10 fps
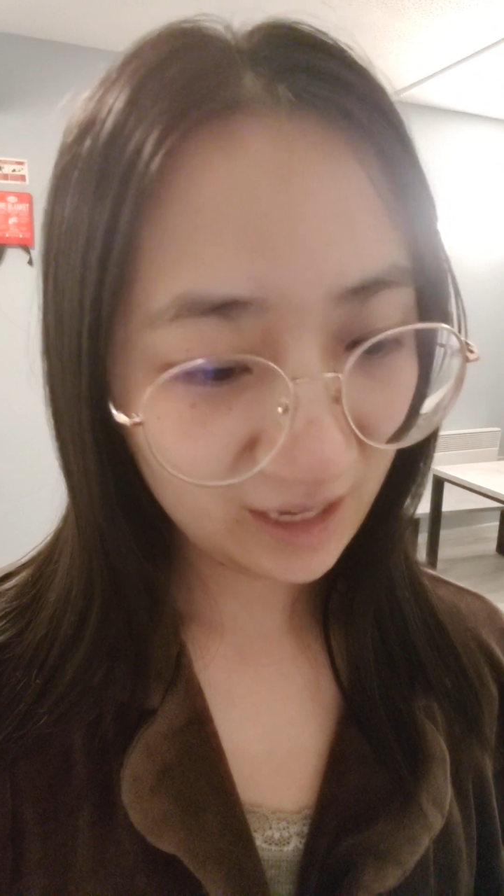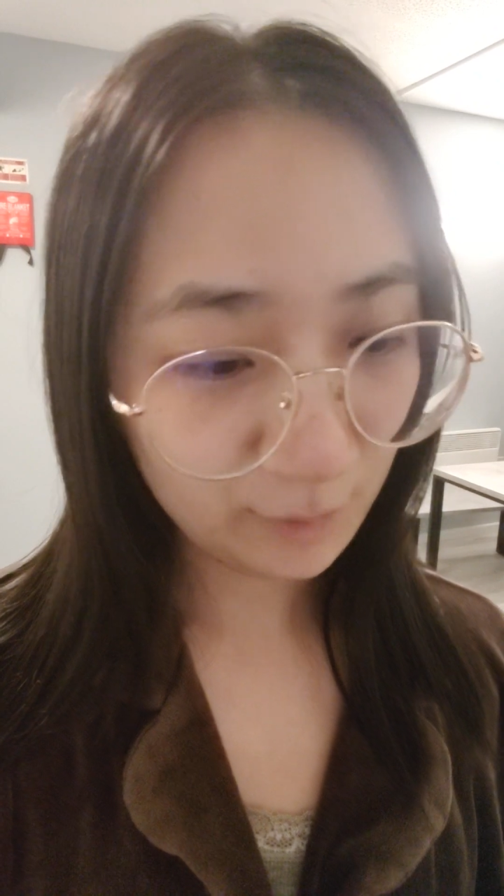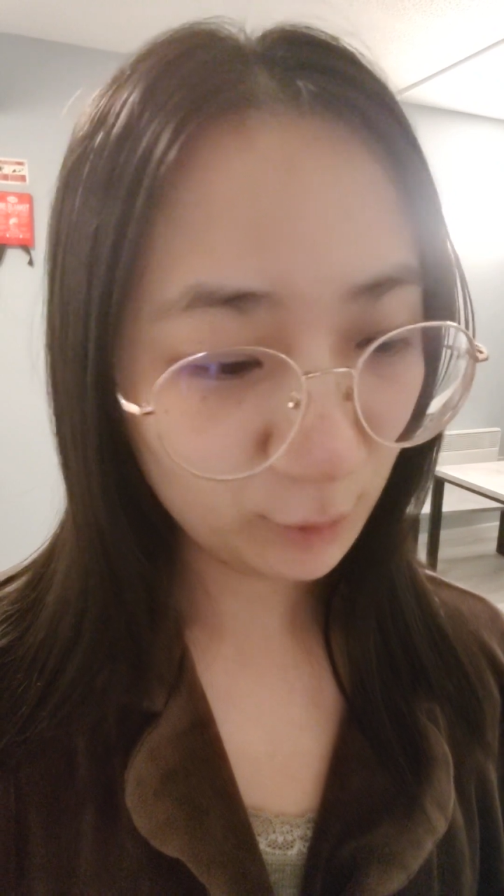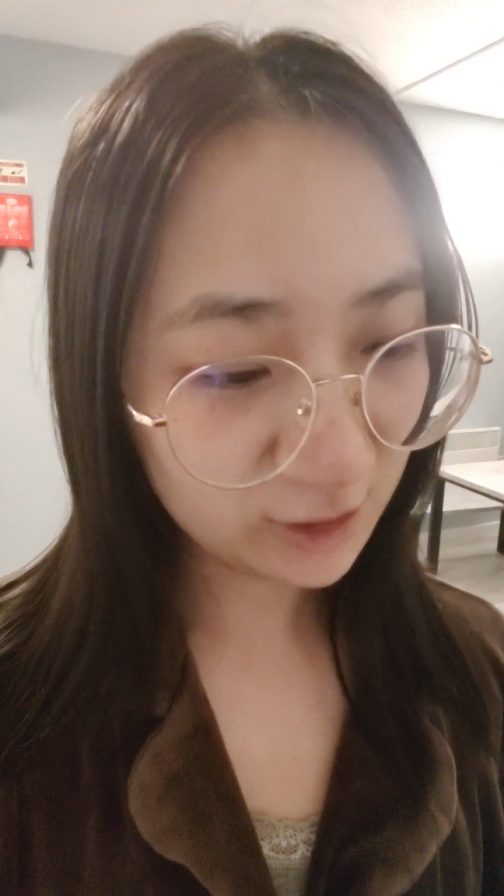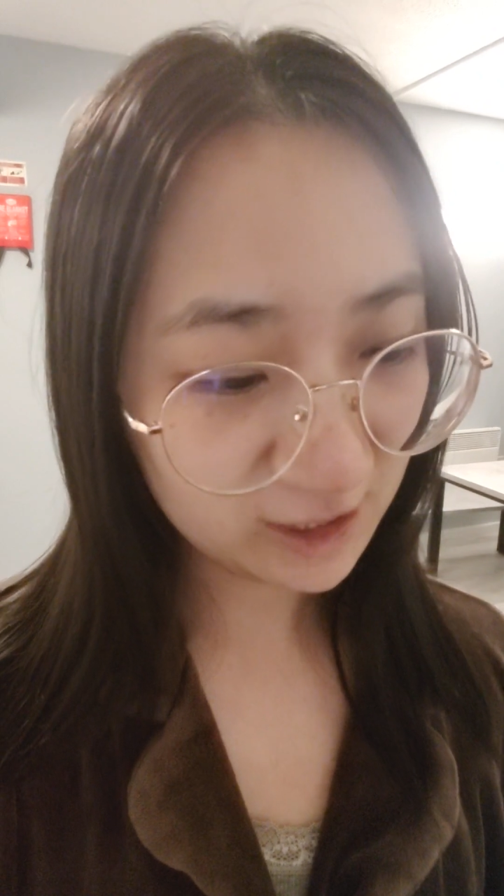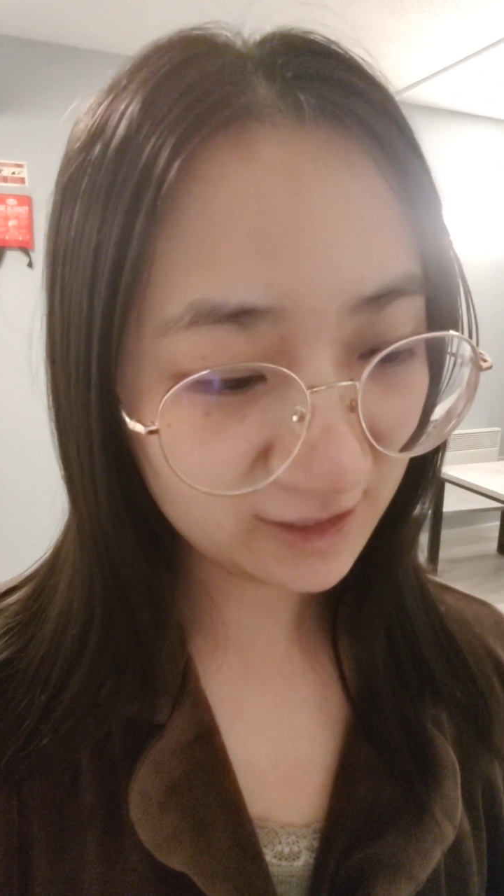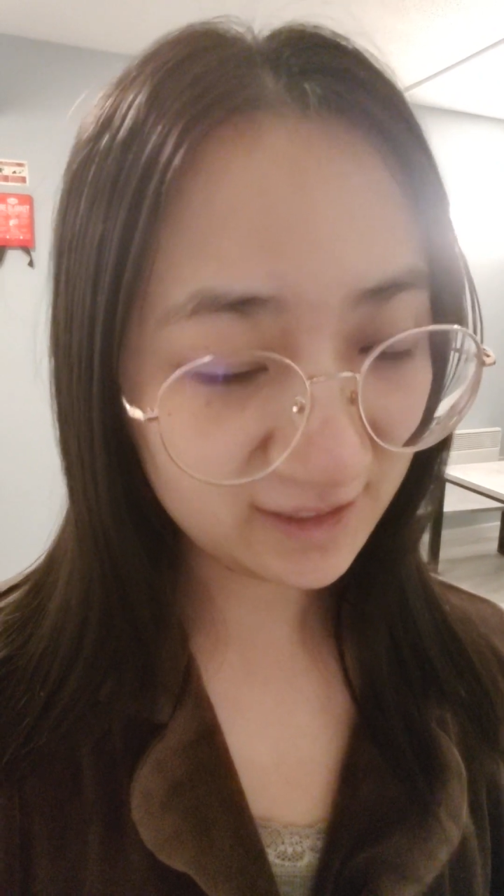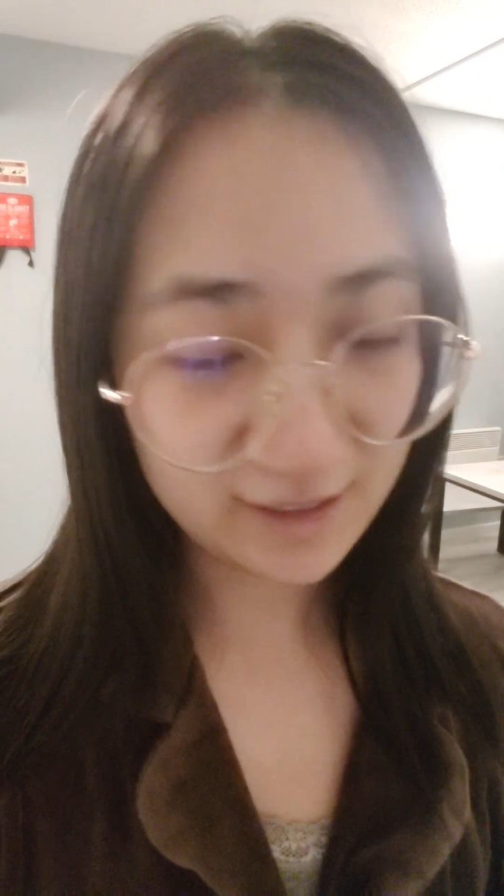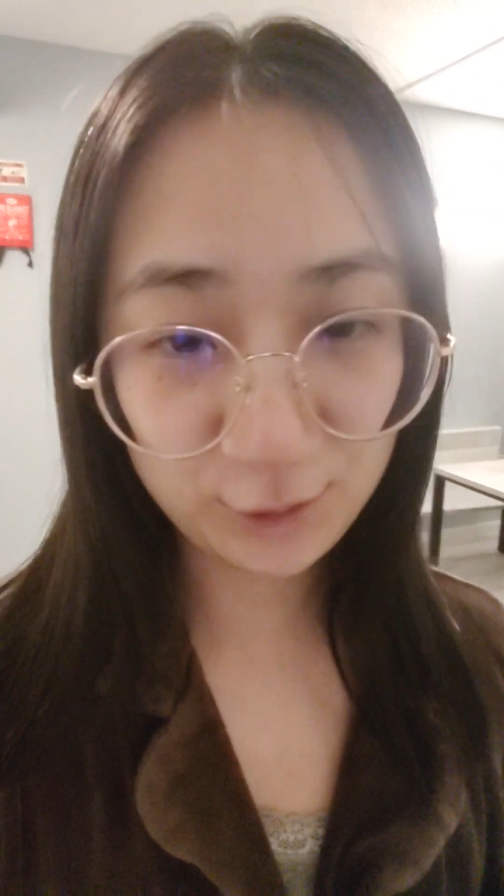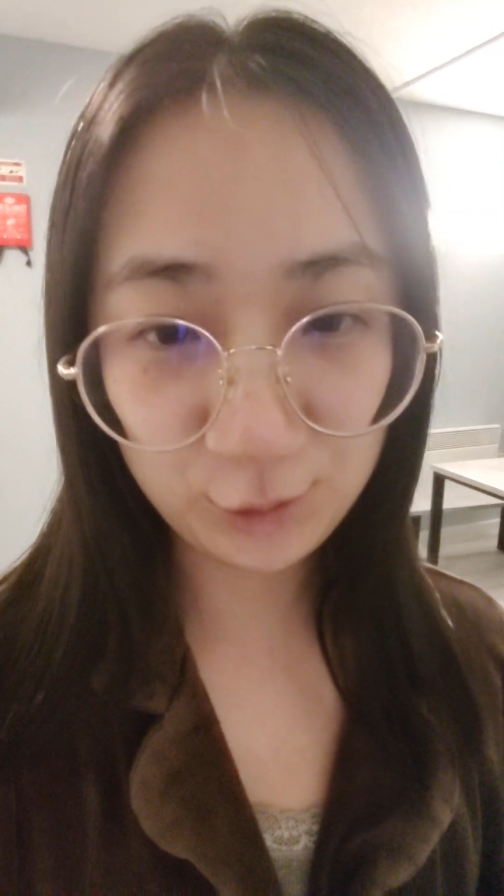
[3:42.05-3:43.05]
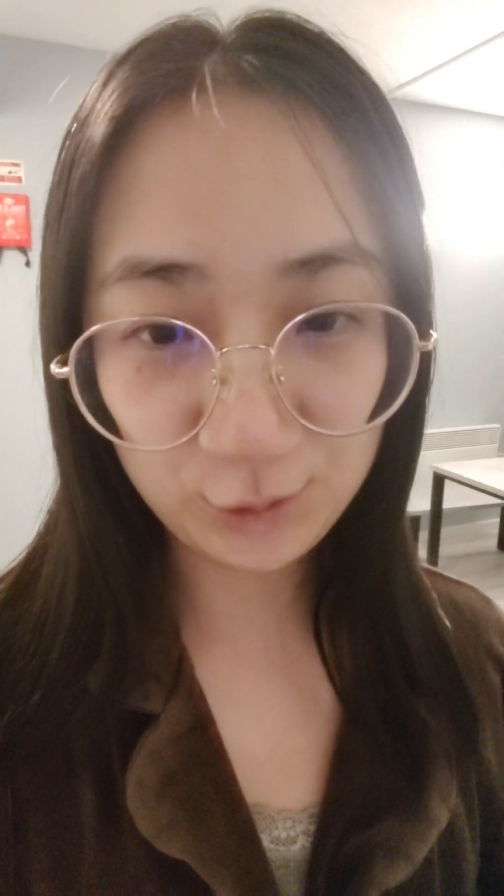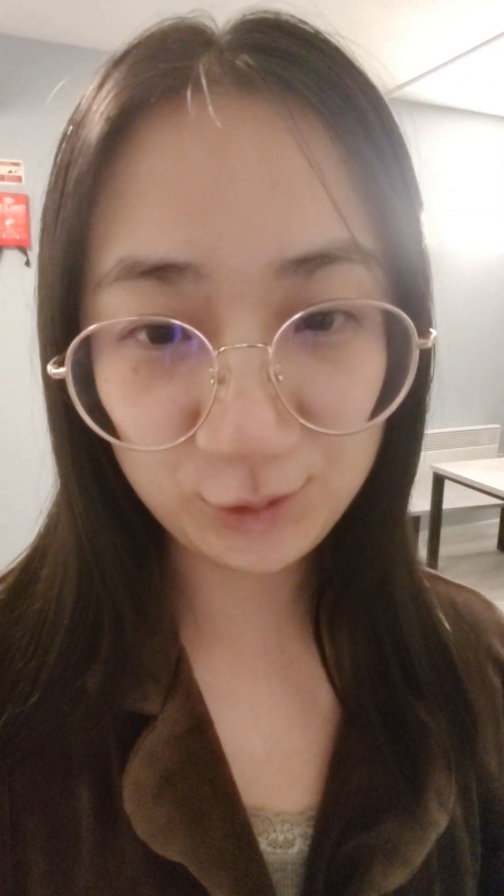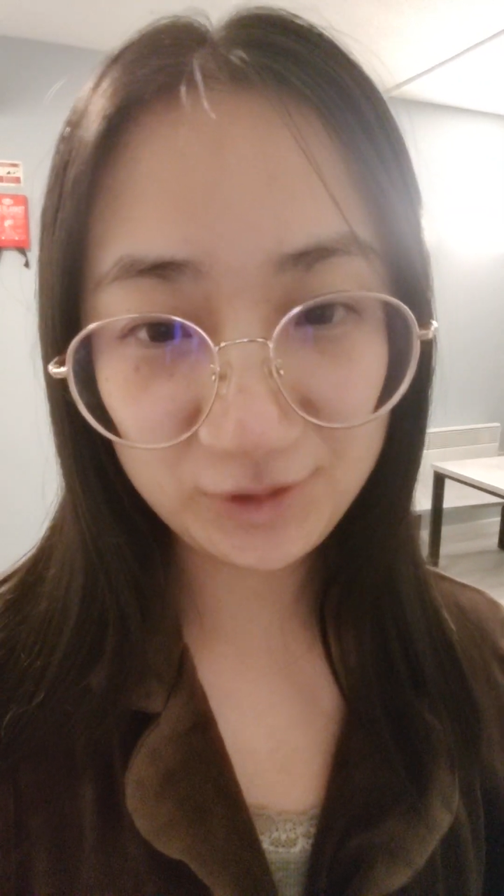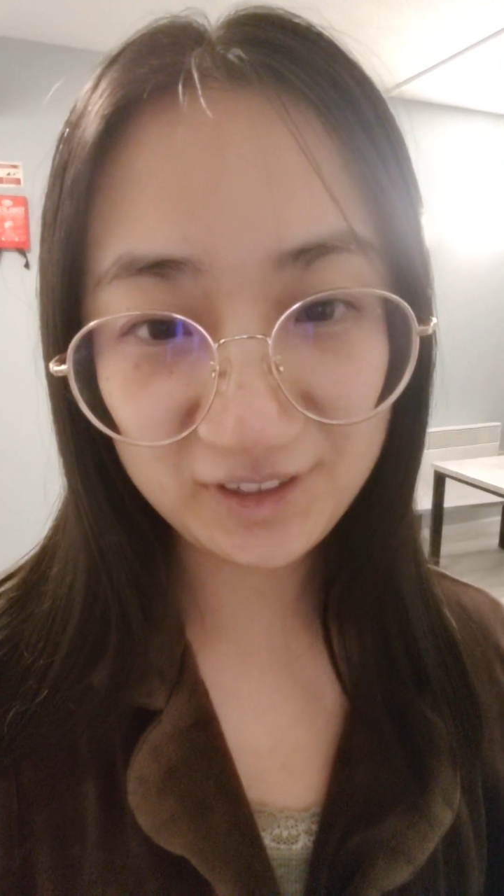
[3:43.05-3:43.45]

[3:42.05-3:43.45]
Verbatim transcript: have more chances to